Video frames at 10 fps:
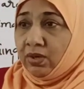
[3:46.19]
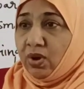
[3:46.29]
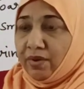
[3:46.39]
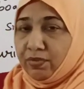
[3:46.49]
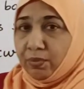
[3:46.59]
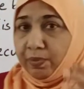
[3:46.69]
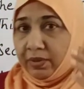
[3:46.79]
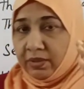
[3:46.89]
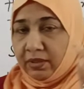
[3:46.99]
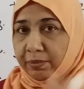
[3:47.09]
You have to
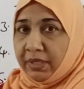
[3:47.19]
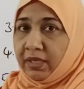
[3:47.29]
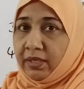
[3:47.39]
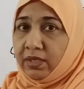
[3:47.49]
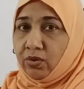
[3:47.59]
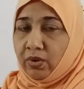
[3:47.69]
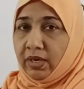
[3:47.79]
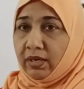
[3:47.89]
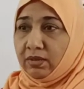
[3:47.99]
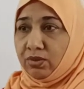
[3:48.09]
burn the midnight
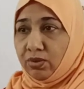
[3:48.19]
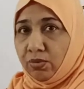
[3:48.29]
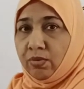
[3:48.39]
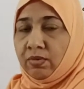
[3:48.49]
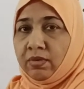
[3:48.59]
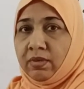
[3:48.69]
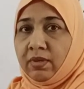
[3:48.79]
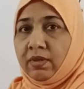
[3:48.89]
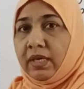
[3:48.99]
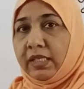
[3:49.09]
oil to
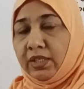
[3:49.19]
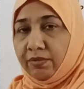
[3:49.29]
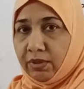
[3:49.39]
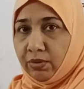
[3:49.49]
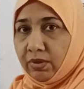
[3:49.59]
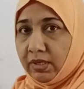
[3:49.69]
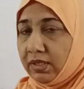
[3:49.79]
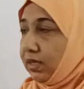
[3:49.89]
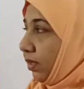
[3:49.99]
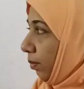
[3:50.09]
achieve a good
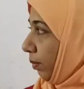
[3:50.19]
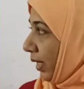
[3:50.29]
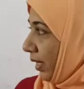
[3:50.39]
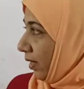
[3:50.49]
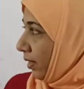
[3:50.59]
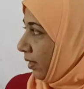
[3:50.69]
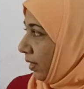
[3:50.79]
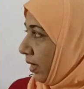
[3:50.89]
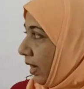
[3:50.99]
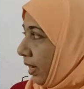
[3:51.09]
result. But here
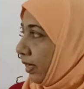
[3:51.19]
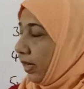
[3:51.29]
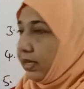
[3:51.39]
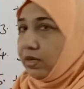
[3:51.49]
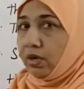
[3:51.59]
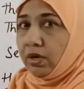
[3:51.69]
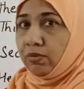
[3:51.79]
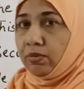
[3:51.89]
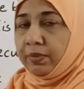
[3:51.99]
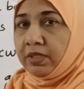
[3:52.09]
a night
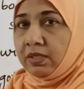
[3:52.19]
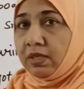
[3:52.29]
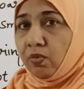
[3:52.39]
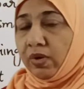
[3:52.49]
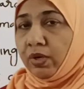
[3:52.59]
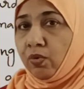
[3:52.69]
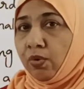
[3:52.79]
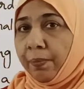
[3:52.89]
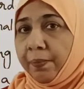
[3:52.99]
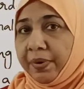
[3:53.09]
owl means the one
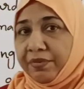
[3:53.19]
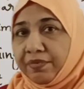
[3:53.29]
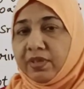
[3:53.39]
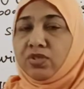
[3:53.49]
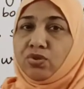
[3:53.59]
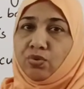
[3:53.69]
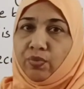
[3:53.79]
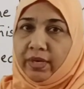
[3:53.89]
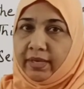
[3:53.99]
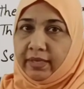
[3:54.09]
who prefers to
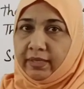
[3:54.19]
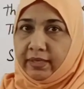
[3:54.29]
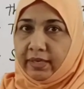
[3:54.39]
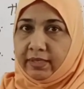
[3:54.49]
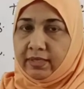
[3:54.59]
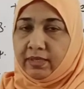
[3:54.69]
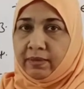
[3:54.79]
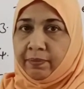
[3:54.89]
work in the night.